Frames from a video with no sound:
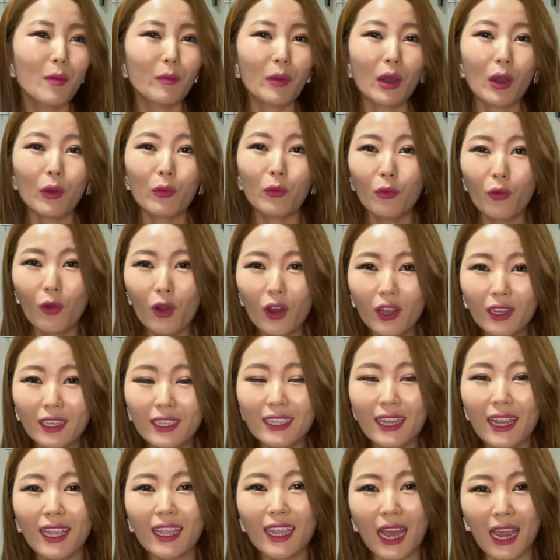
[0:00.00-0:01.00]
But one
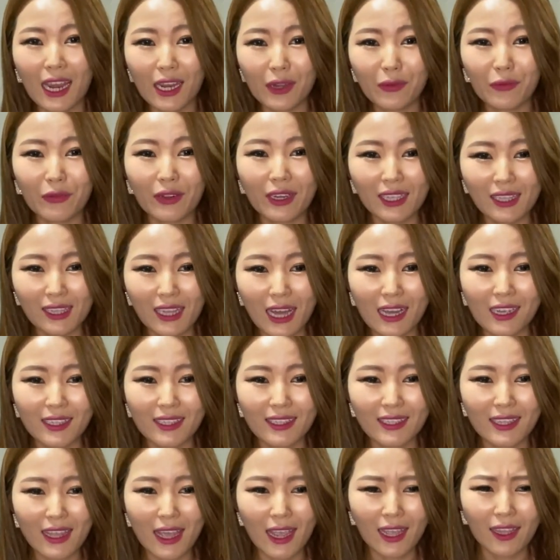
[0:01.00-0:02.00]
day I
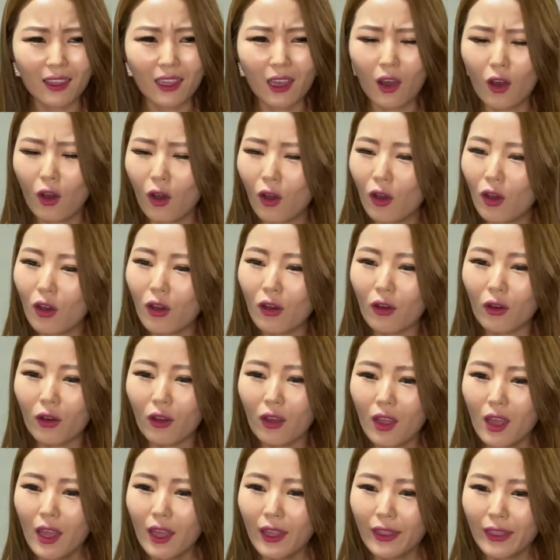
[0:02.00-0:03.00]
realized that, oh,
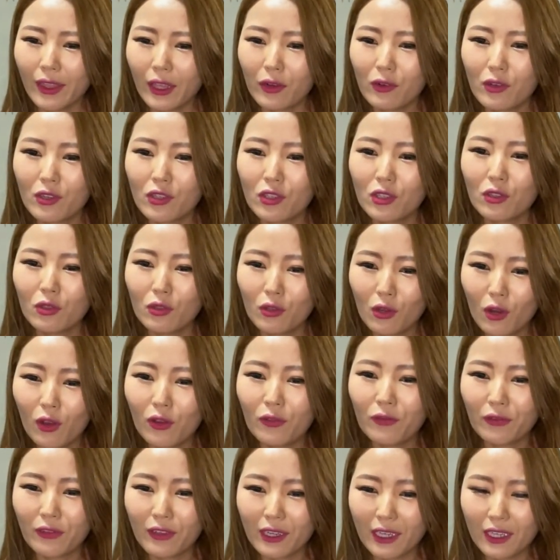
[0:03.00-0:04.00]
there is no
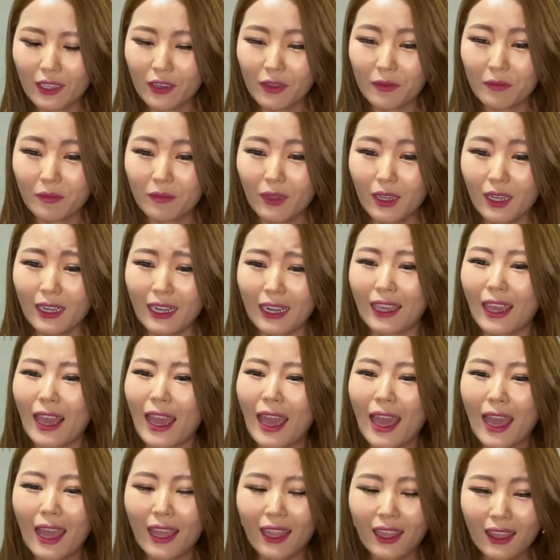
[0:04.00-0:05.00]
freedom.
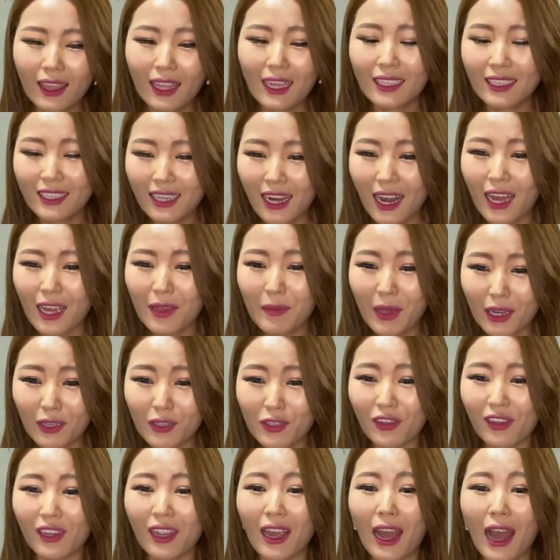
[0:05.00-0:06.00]
Like at the time,
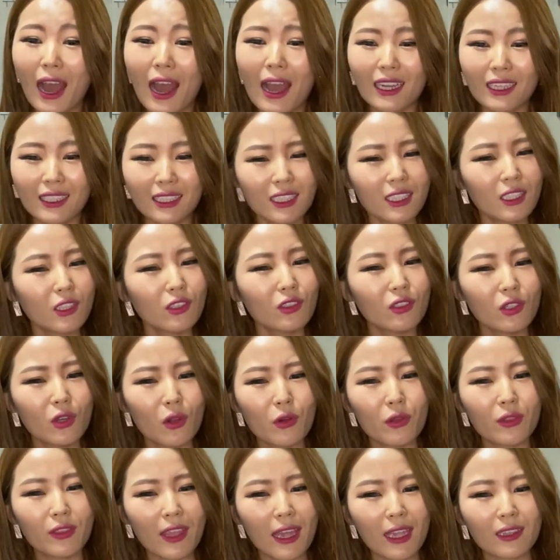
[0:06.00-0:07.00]
actually, I didn't
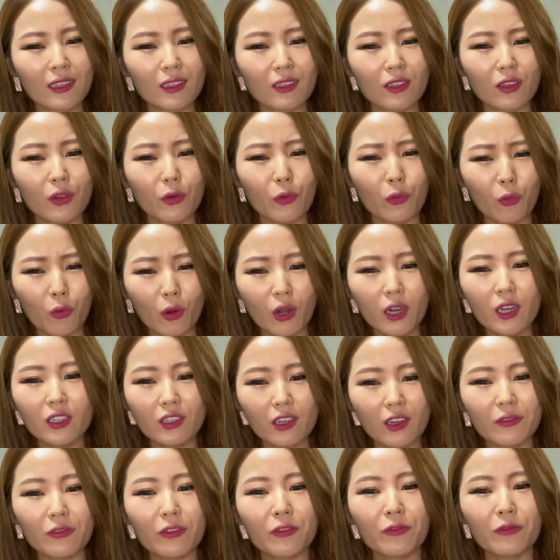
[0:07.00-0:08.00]
know that the world
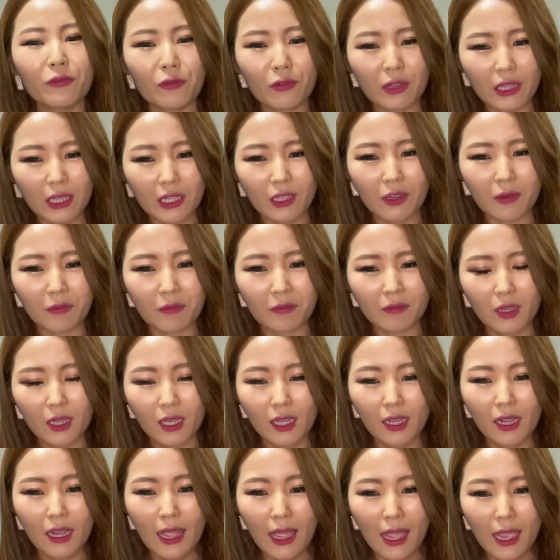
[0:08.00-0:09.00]
of freedom
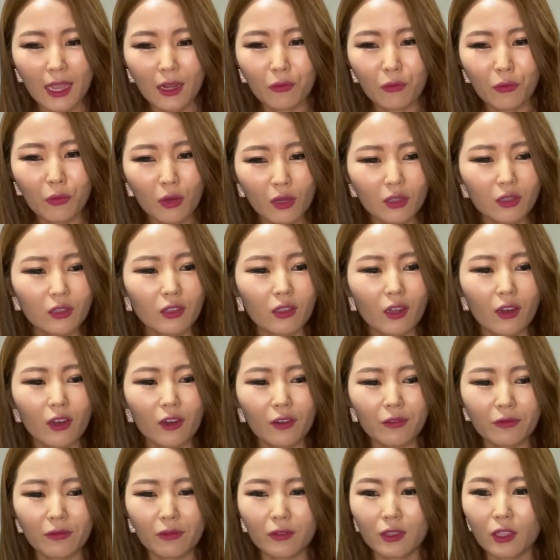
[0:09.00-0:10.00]
and world
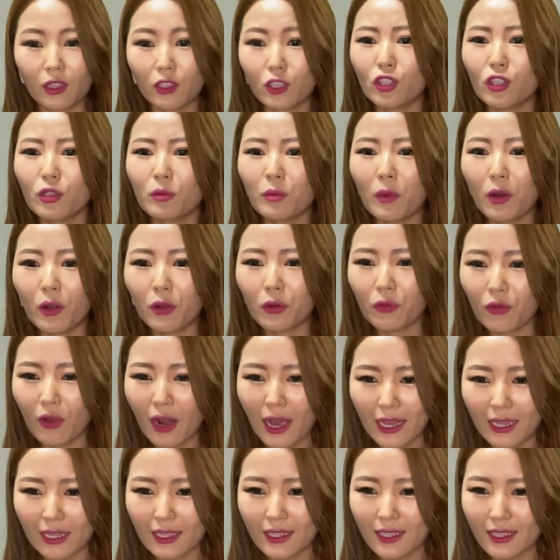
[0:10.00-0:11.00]
of the human
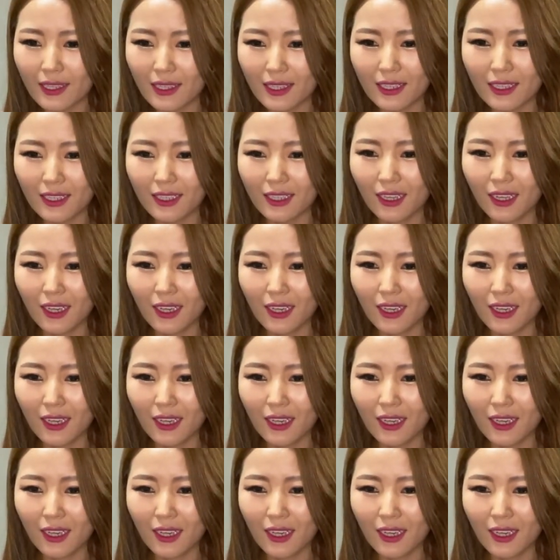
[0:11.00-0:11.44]
rights,